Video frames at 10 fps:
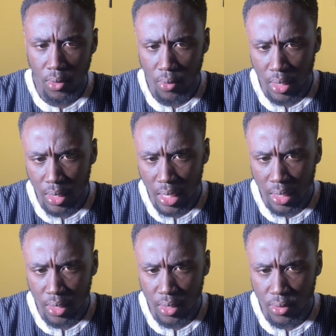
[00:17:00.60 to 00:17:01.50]
one guy
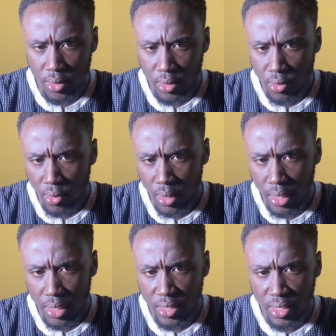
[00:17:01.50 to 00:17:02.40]
here is called
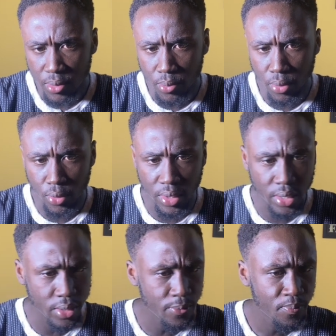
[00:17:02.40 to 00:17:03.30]
Lechi
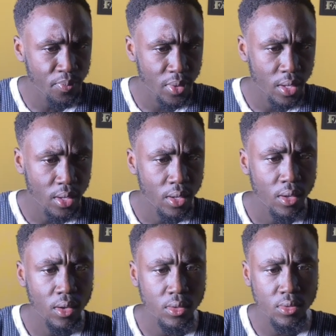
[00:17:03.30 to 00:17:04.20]
Bruni
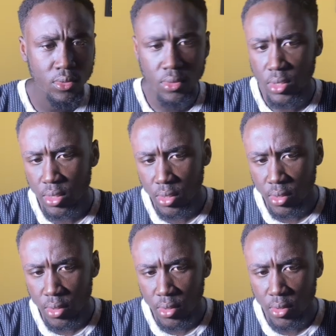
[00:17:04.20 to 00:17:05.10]
and also say
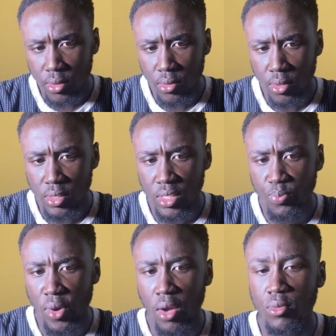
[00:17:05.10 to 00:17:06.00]
not his
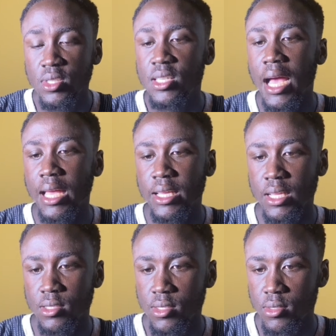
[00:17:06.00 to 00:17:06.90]
priority I
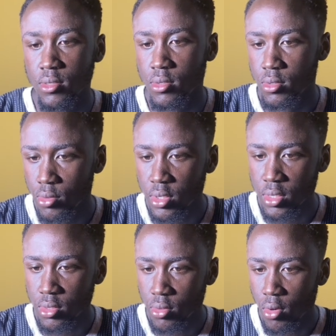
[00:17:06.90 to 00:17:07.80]
guess so
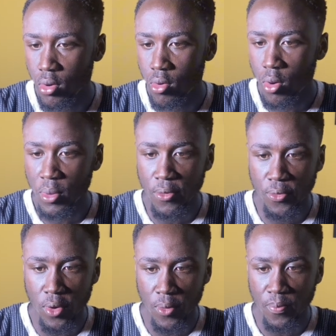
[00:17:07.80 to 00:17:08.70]
this is all coming
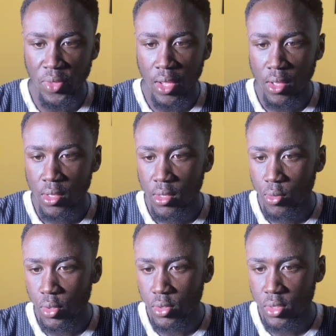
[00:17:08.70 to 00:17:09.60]
from
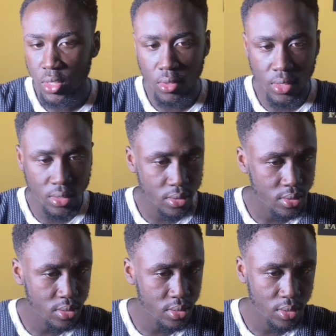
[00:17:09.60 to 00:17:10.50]
Koji
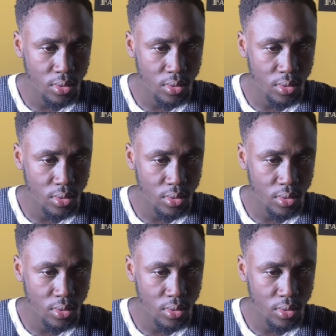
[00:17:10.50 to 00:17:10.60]
Sheldon's